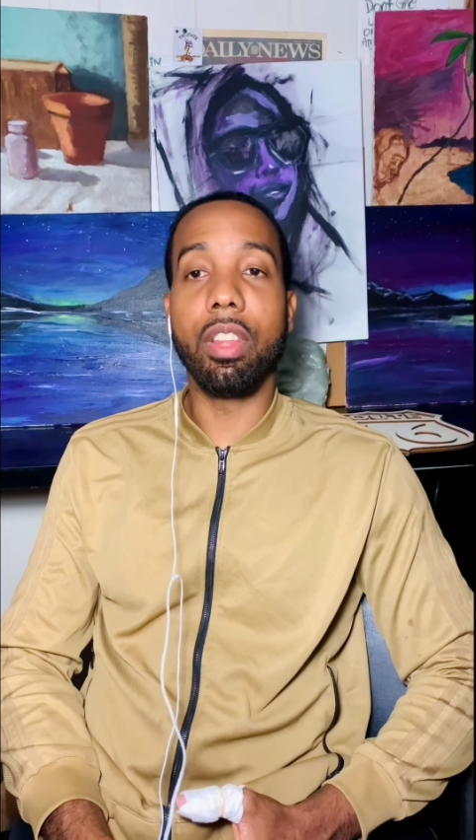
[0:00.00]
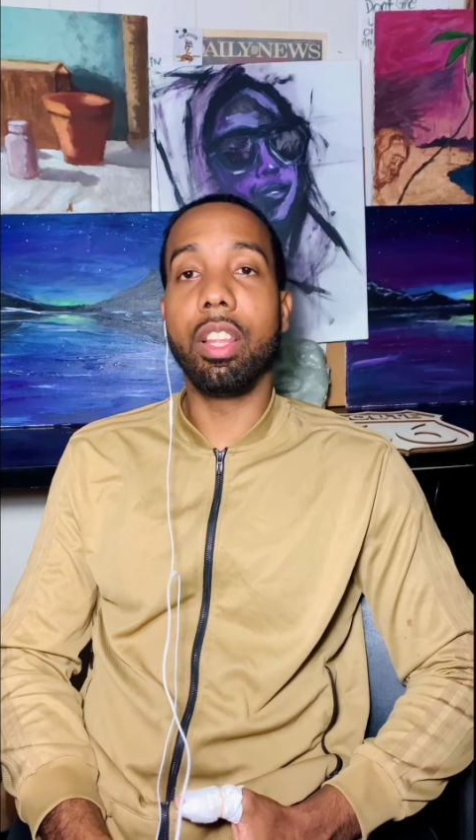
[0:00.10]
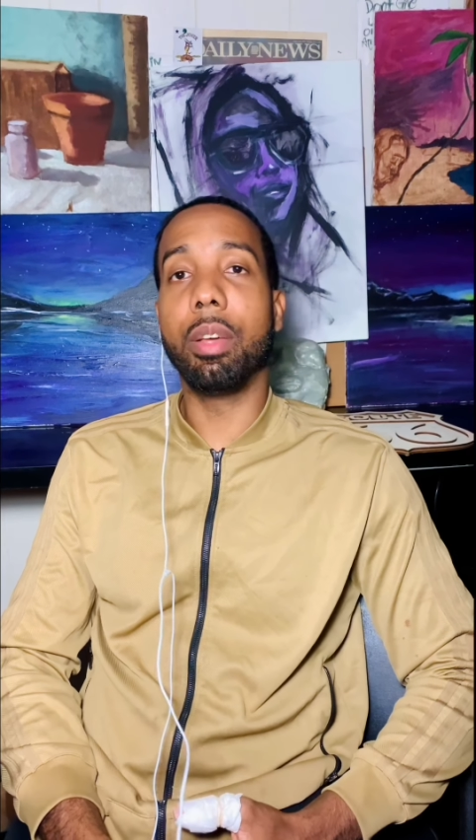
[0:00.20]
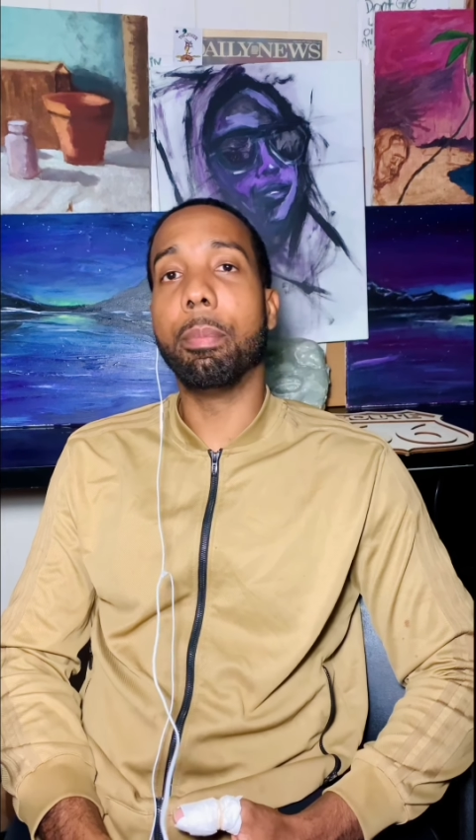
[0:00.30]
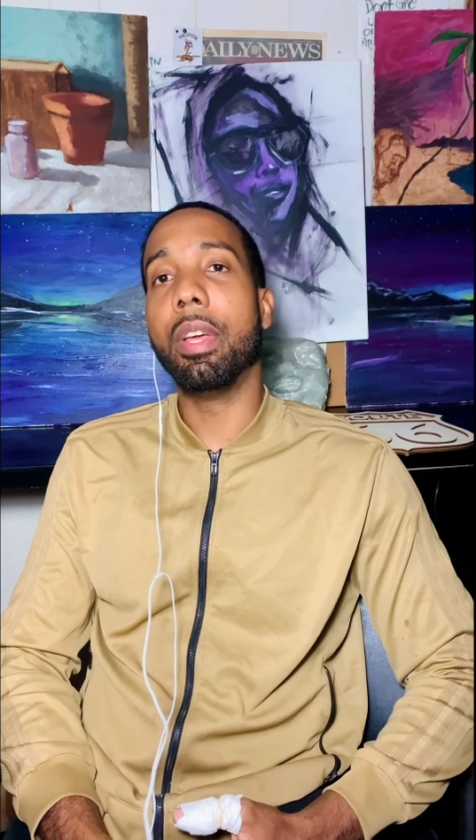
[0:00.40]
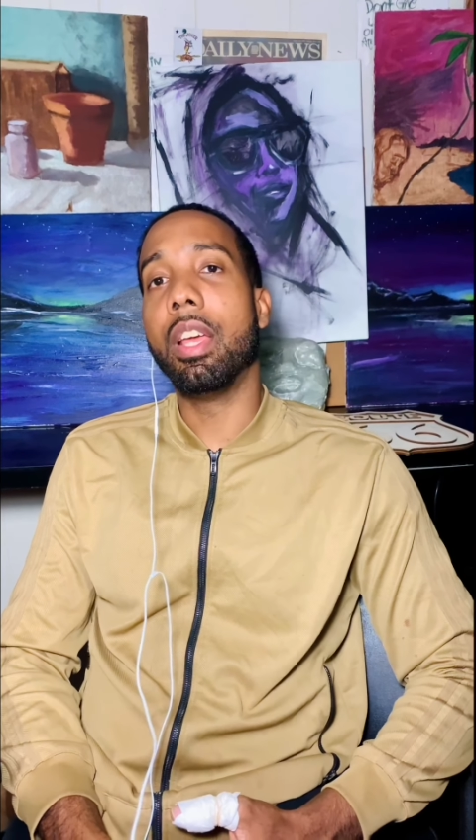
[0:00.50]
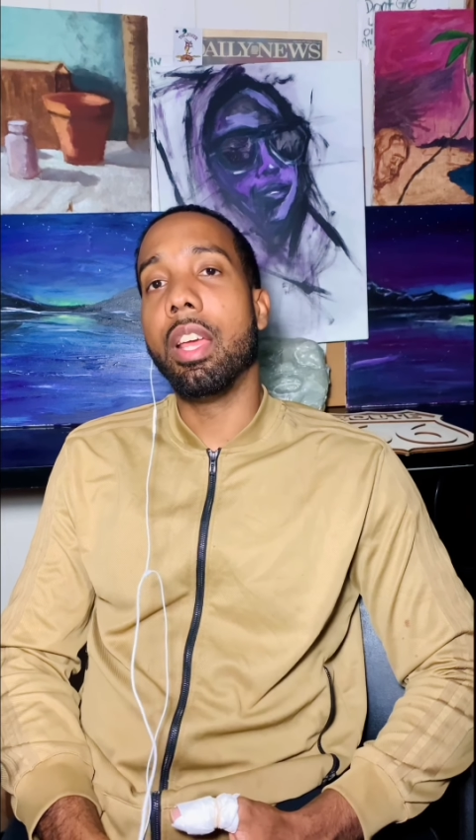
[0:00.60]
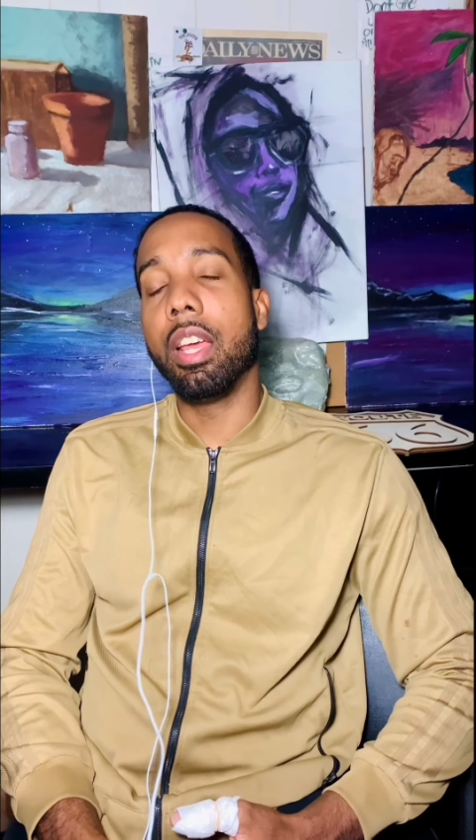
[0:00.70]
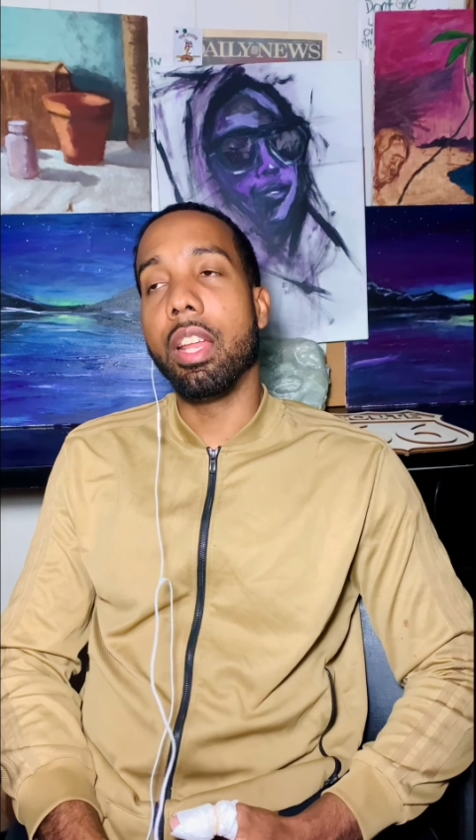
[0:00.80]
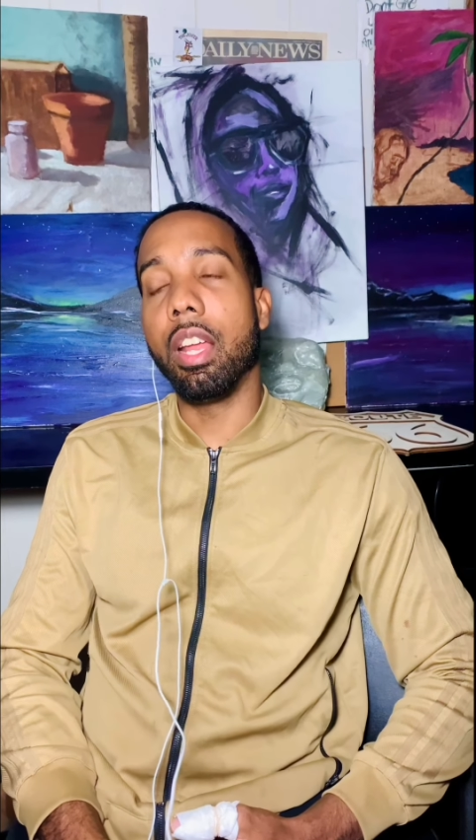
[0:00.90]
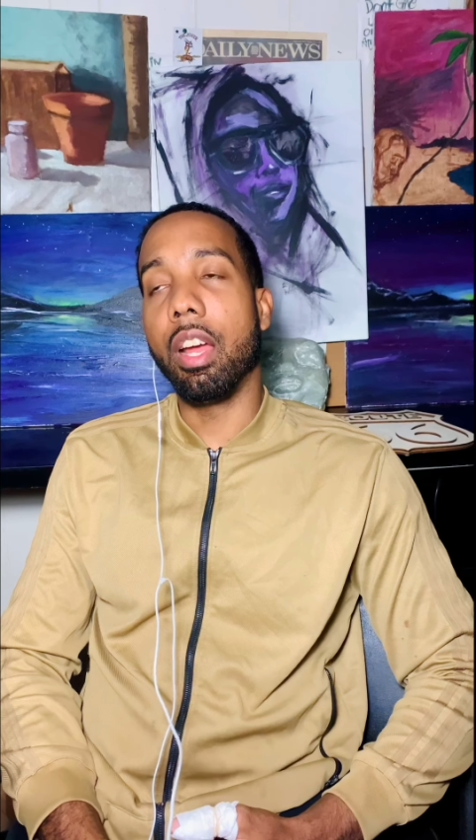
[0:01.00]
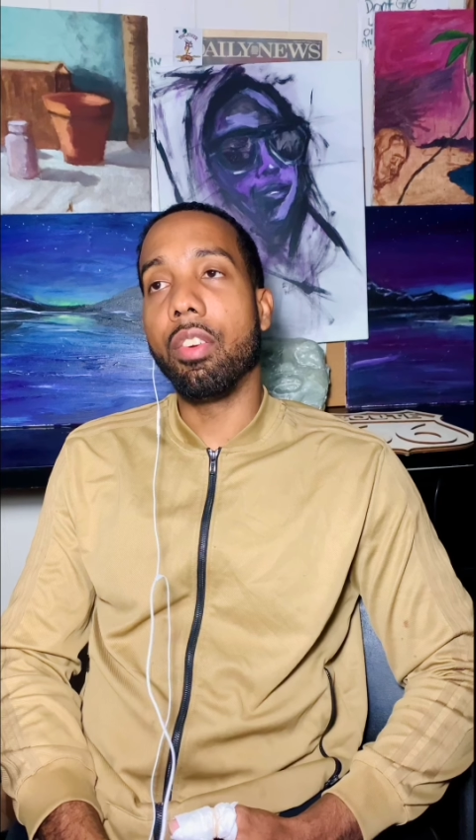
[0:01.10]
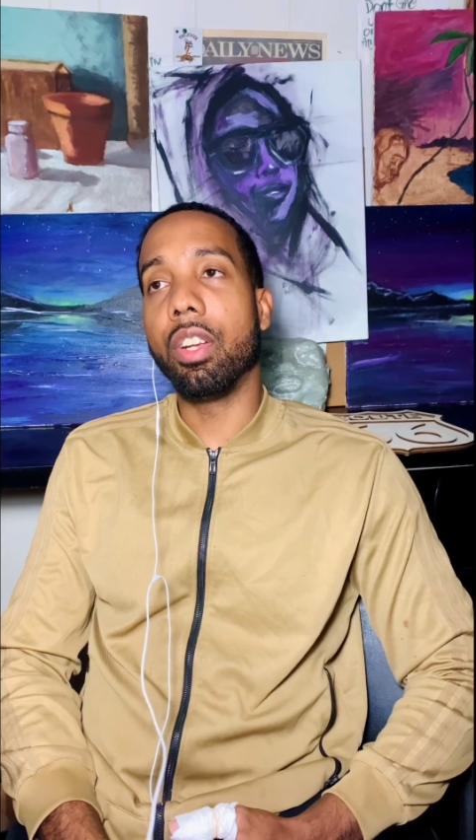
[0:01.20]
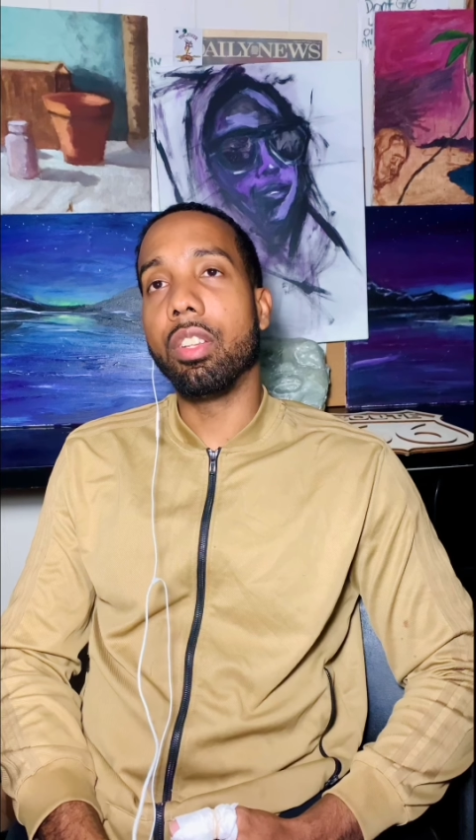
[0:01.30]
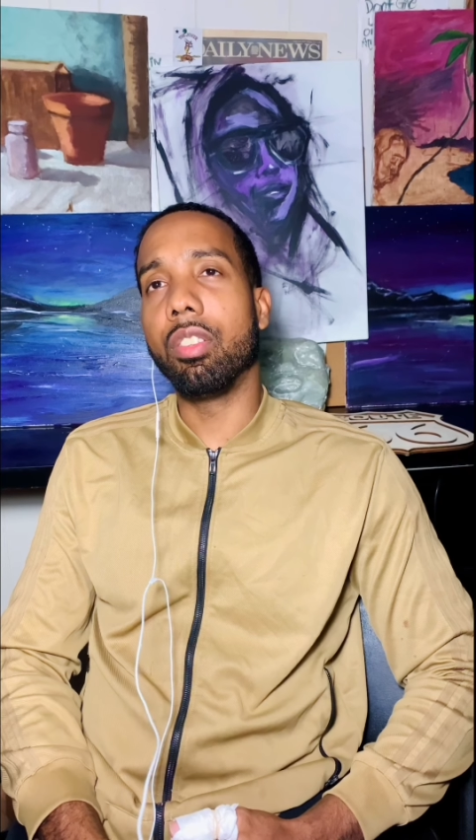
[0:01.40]
them.
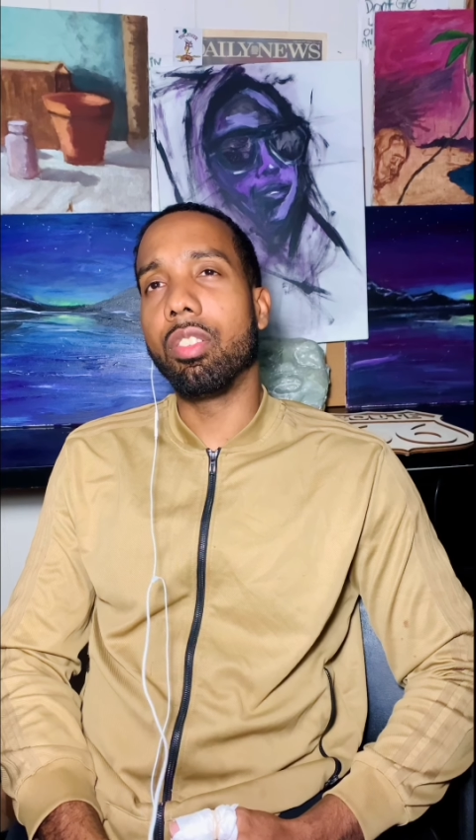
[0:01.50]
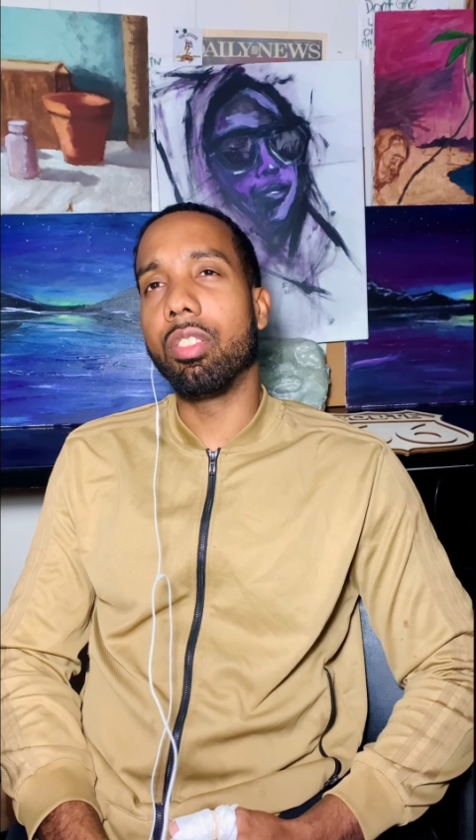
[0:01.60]
Inheritance,